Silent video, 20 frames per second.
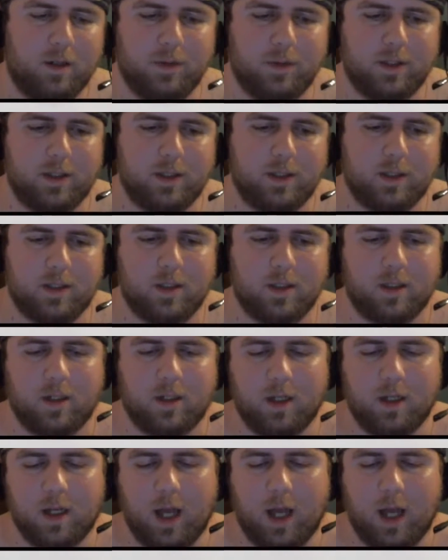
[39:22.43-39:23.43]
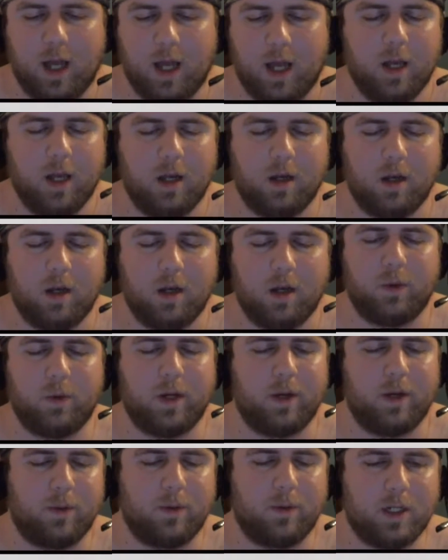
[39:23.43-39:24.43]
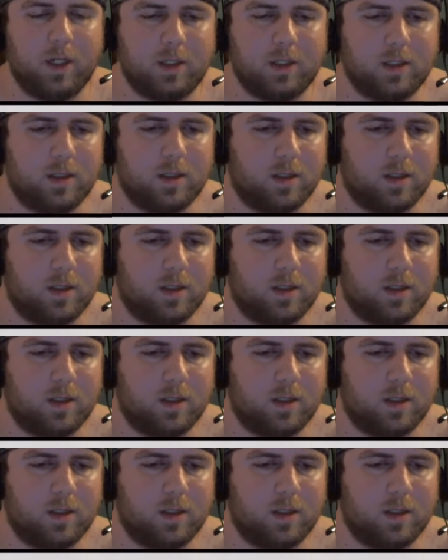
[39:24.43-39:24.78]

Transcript: was. I didn't know what it was.